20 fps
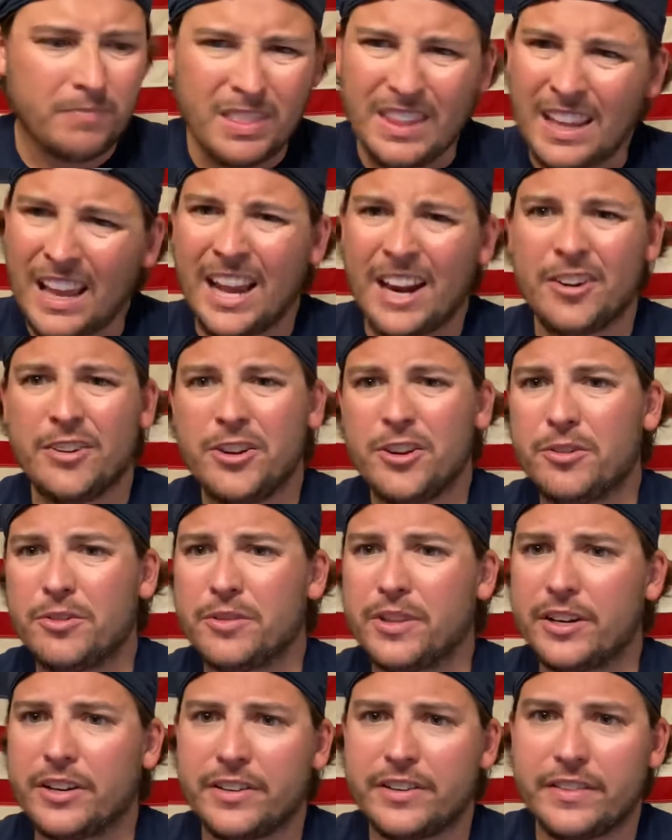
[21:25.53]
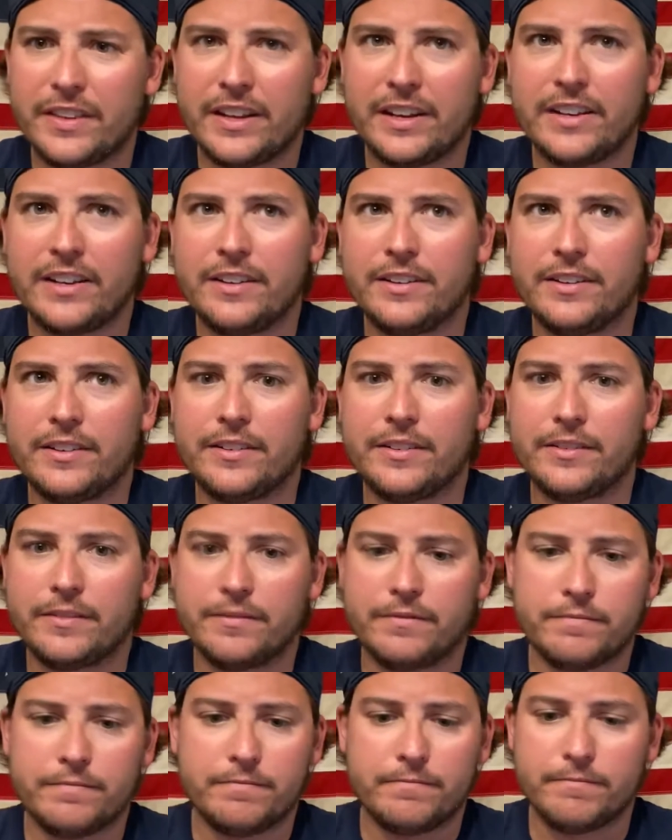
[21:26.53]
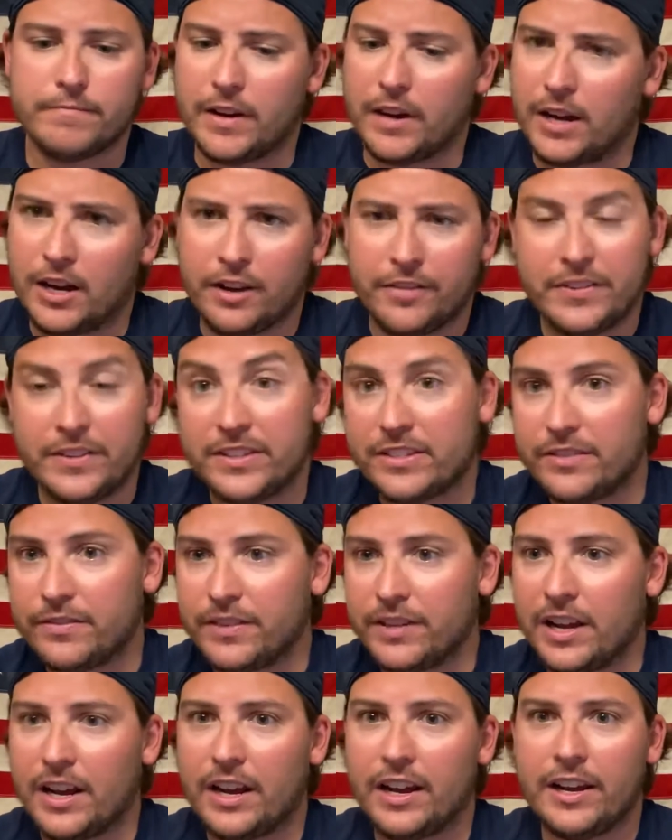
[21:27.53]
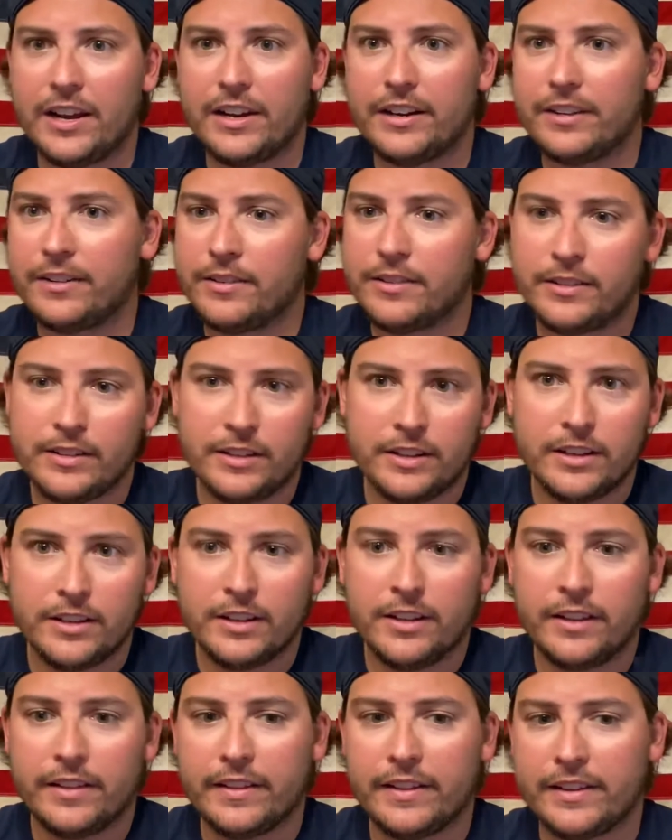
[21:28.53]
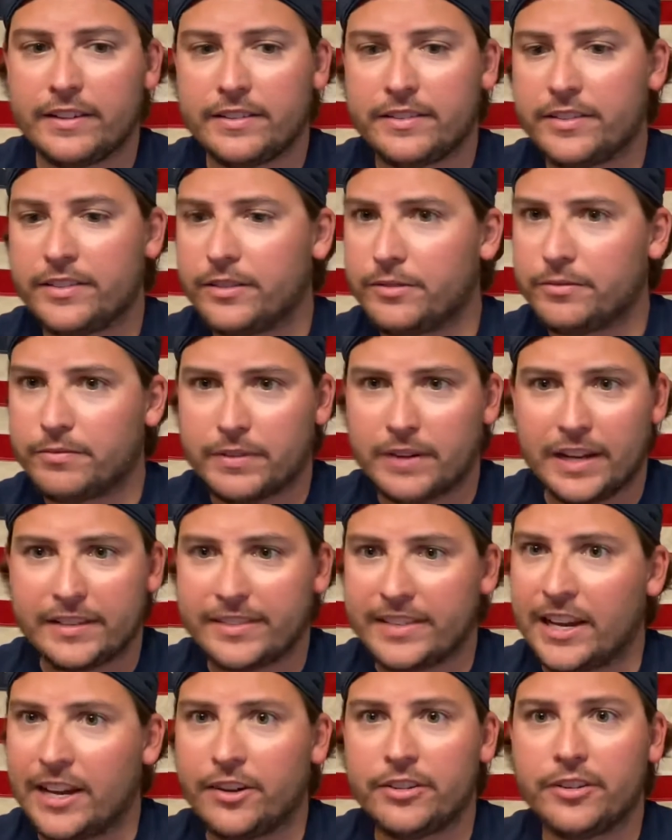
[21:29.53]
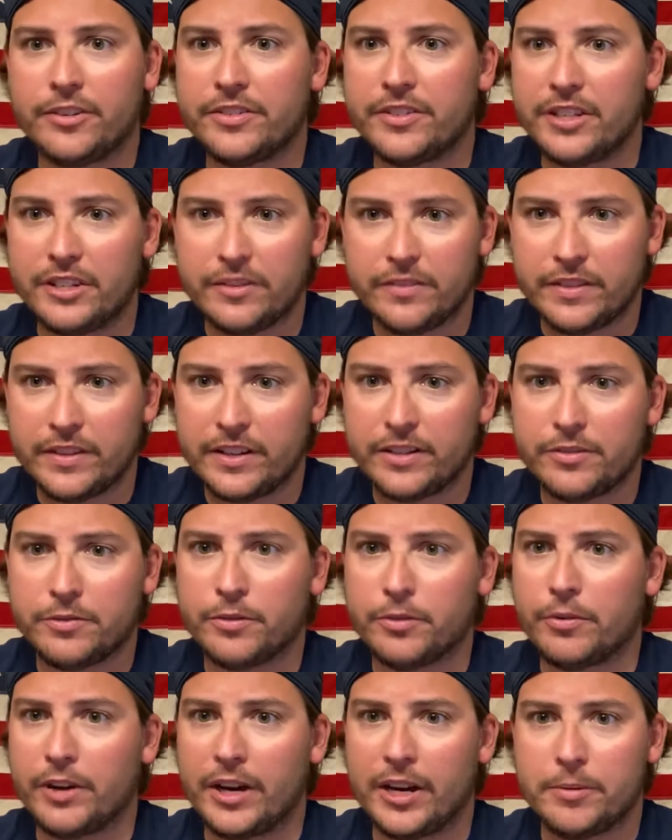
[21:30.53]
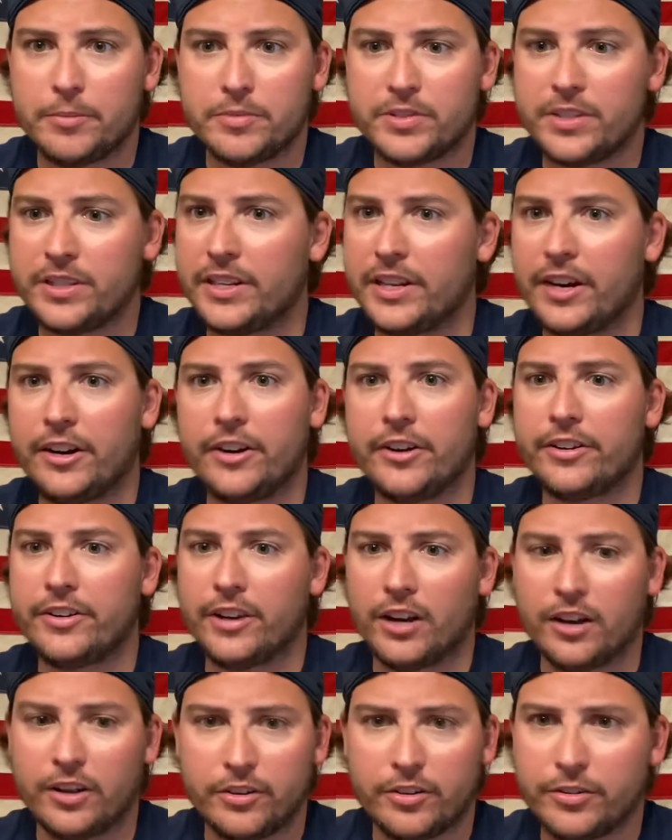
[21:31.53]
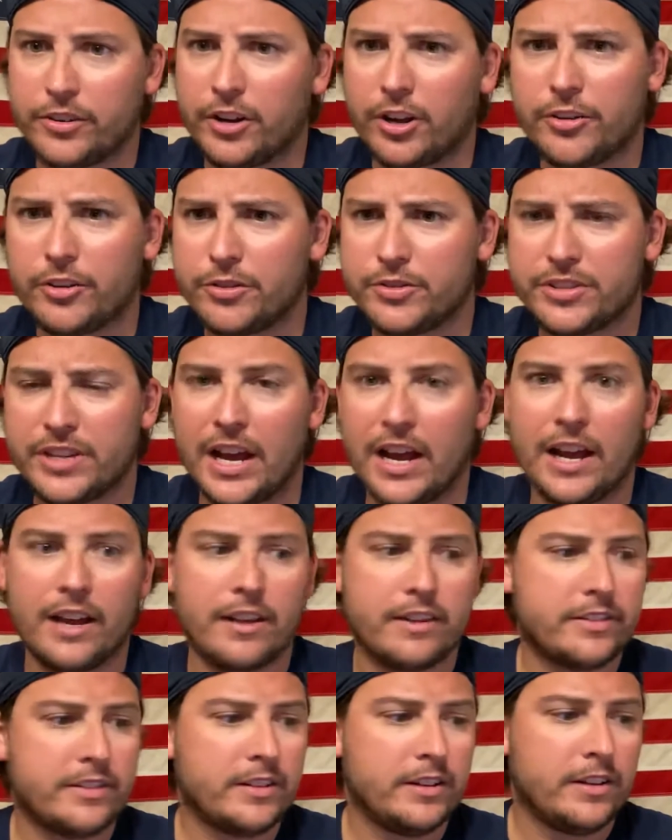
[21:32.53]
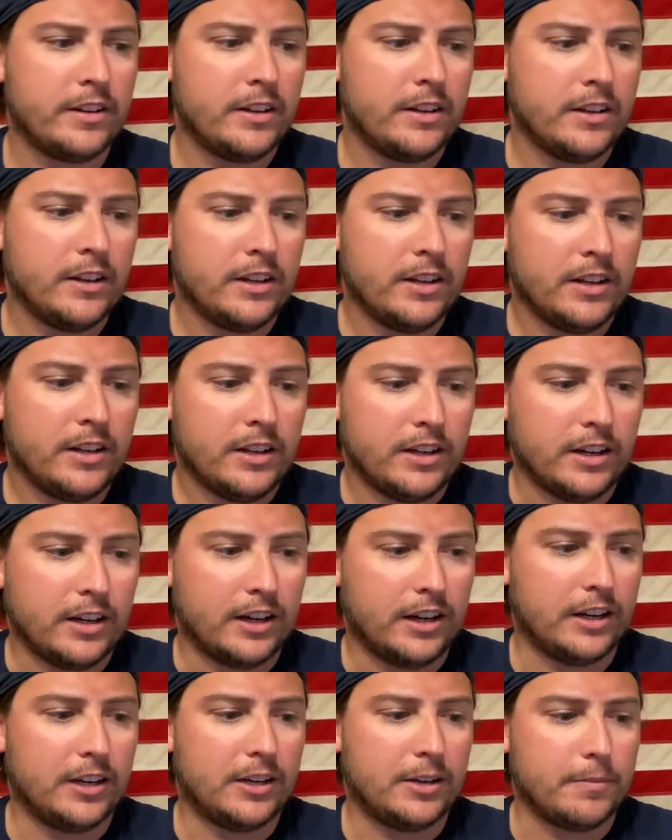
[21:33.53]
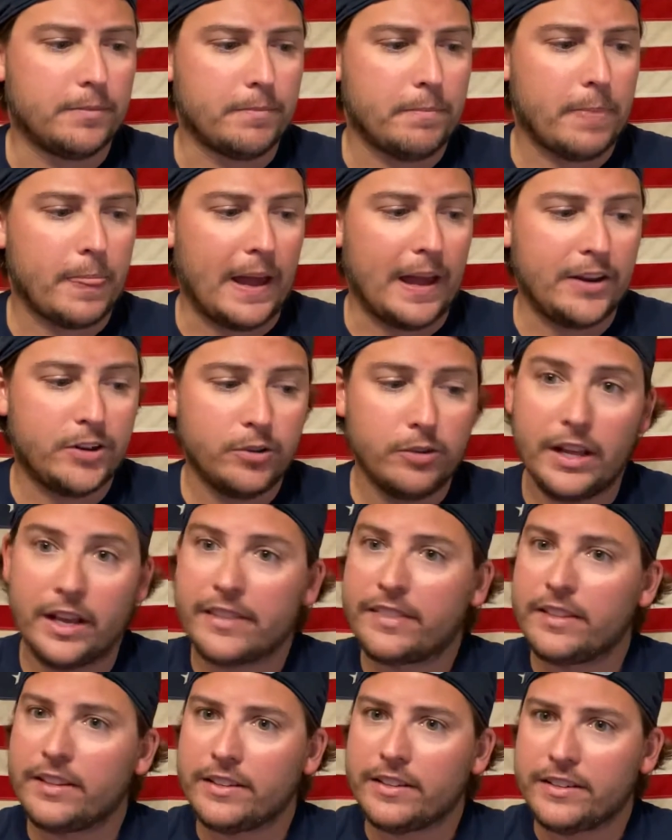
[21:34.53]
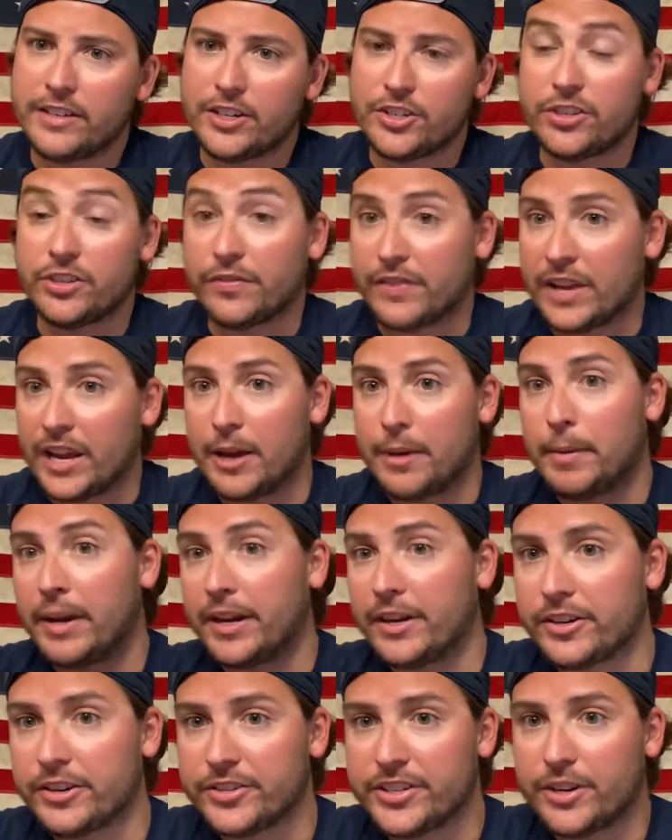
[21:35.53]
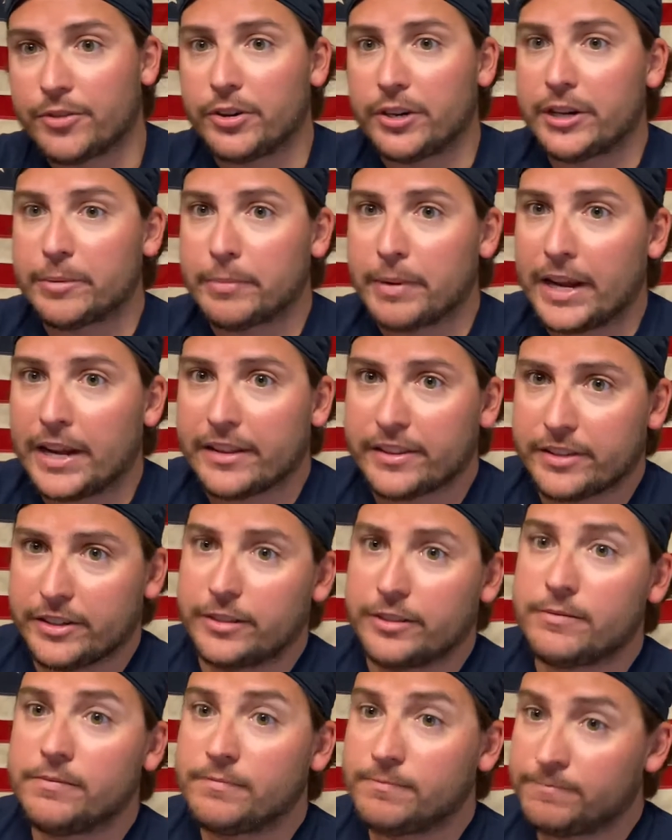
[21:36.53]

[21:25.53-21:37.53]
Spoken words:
don't know. They offensive line. They still got talent on defense with Ramsey, Aaron Donald, all those guys. I do like the addition of Cam Akers at running back, though.